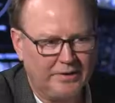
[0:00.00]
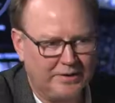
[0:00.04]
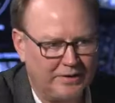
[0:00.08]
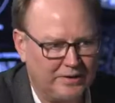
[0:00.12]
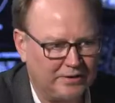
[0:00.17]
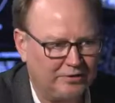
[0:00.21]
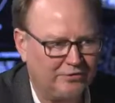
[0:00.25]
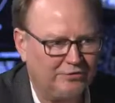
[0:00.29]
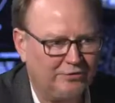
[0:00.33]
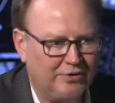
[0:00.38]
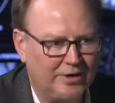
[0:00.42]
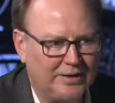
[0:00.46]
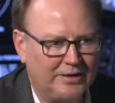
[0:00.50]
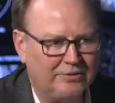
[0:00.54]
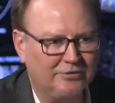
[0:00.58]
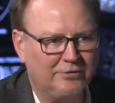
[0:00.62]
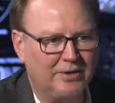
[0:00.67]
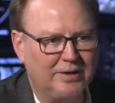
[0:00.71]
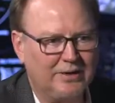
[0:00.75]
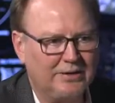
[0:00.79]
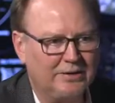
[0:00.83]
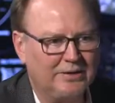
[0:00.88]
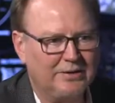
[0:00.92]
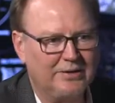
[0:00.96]
and exchange
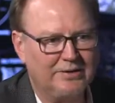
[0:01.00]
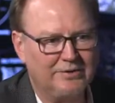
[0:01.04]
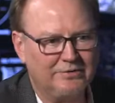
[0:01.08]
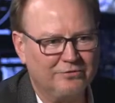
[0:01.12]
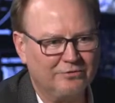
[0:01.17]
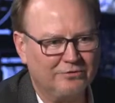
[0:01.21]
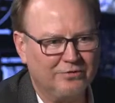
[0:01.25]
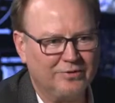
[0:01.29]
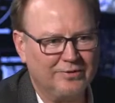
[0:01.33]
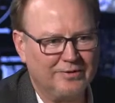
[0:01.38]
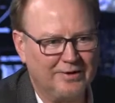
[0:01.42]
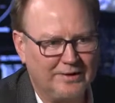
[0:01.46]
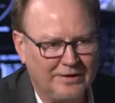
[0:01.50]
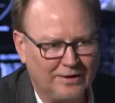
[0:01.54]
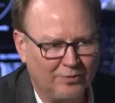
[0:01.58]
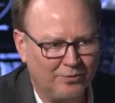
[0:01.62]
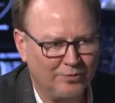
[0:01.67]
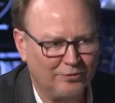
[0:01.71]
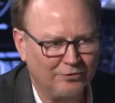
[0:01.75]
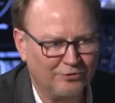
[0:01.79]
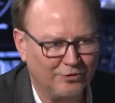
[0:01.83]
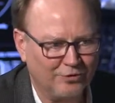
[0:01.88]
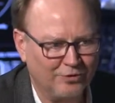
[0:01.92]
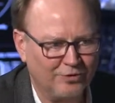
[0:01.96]
ideas, and the net
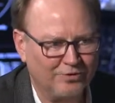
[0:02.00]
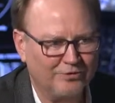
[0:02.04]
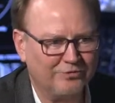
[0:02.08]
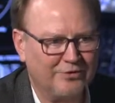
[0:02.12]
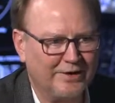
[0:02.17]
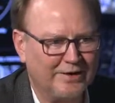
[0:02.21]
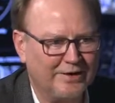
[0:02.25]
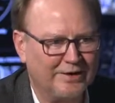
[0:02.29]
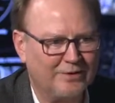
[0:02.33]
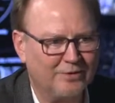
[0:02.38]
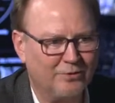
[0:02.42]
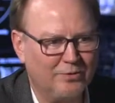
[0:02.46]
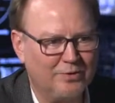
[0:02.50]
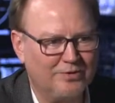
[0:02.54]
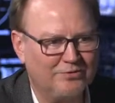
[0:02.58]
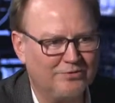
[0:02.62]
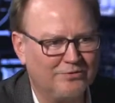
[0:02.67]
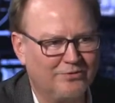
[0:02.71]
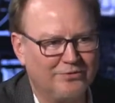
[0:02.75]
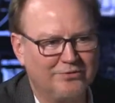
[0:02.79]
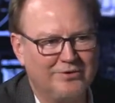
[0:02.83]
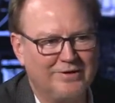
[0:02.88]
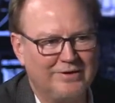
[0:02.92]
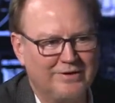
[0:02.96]
result is that
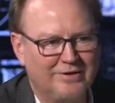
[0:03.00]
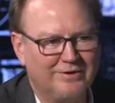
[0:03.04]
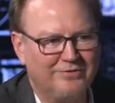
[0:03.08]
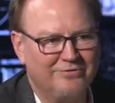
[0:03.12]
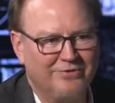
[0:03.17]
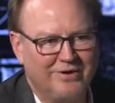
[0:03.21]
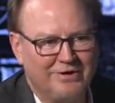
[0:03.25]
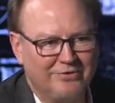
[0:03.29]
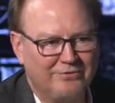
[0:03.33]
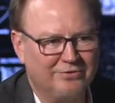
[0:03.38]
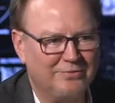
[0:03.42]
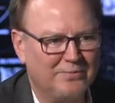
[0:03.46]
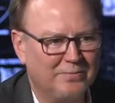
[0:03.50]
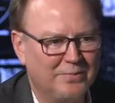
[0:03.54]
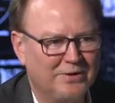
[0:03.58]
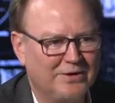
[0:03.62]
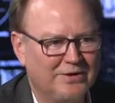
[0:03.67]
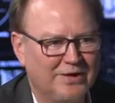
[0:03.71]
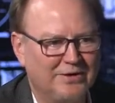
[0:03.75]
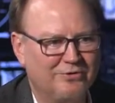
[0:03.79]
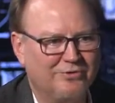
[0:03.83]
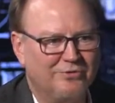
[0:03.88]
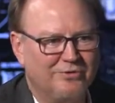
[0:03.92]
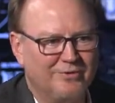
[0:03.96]
increases the innovation
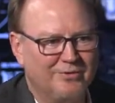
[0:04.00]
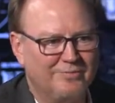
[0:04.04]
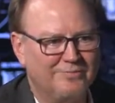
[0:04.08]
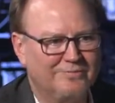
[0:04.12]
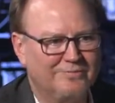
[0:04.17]
potential.